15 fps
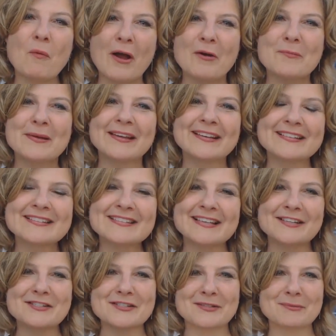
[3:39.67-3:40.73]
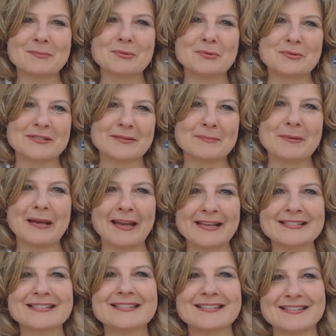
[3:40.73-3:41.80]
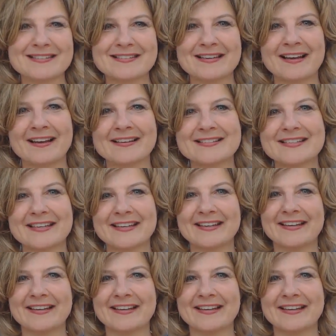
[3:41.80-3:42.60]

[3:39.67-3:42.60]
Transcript: Well-being is such an important place to start.